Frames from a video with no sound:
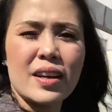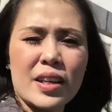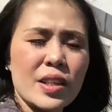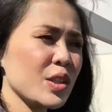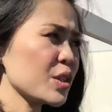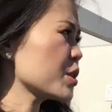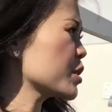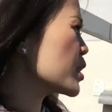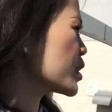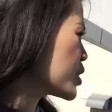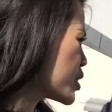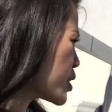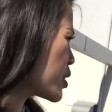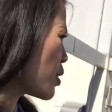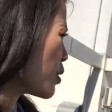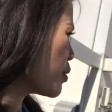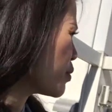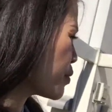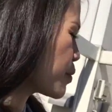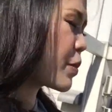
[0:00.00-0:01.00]
It's just
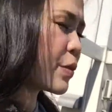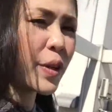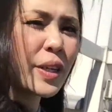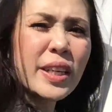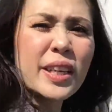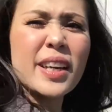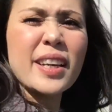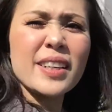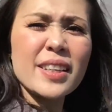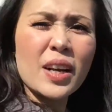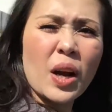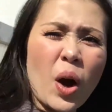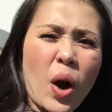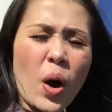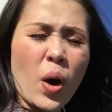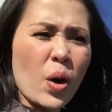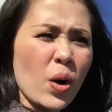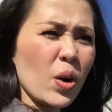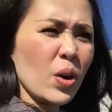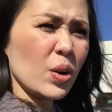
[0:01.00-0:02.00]
so freaking
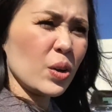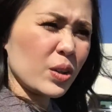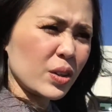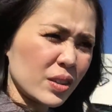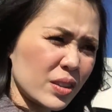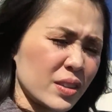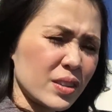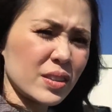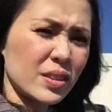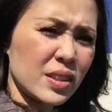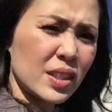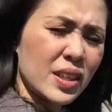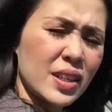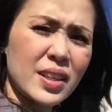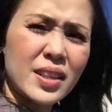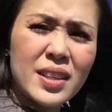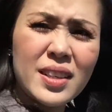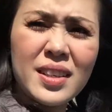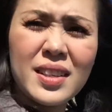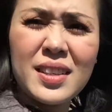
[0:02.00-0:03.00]
cold.
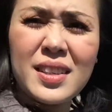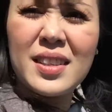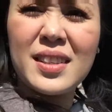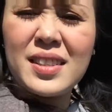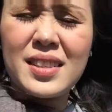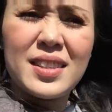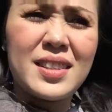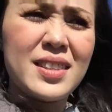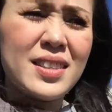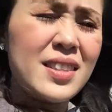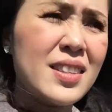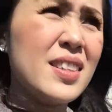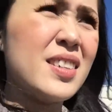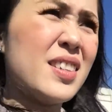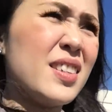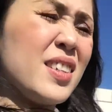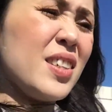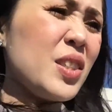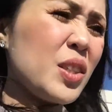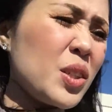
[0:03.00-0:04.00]

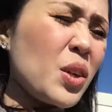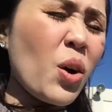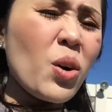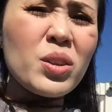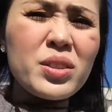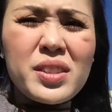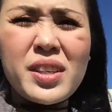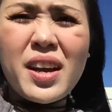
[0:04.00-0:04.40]
It's cold,